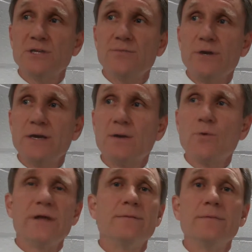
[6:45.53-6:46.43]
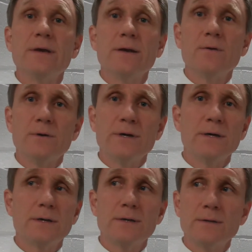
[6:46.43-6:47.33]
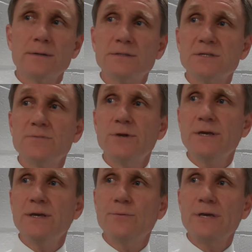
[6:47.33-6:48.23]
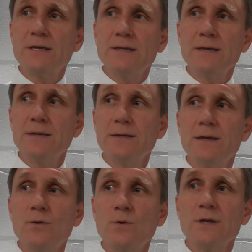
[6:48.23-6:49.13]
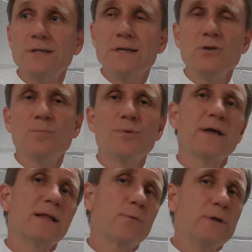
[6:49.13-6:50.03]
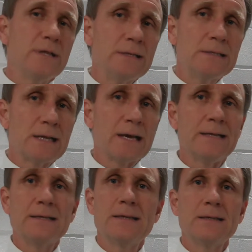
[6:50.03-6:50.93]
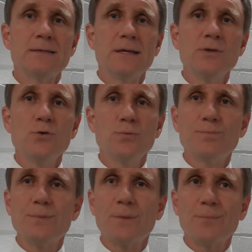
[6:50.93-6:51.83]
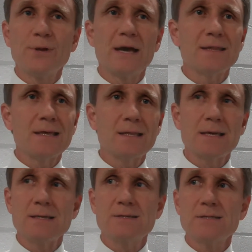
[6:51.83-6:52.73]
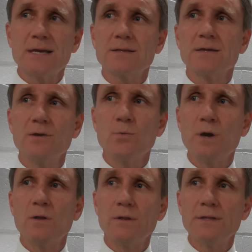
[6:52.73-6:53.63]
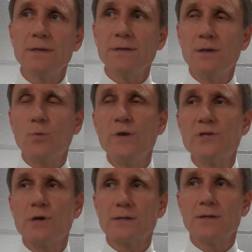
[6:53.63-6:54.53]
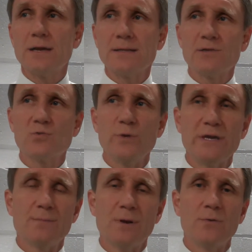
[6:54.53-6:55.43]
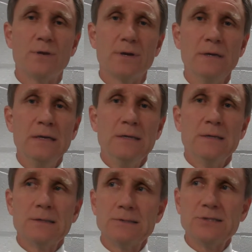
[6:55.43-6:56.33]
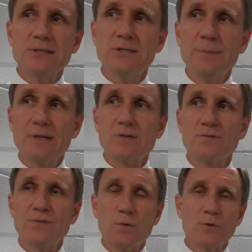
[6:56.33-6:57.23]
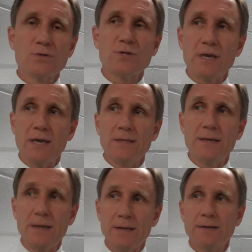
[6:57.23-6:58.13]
see if we can get a win. Let's see if we can continue to play like we did tonight. Continue to play, I think, things technically well. And we talked a lot this week about 60 minutes of focus and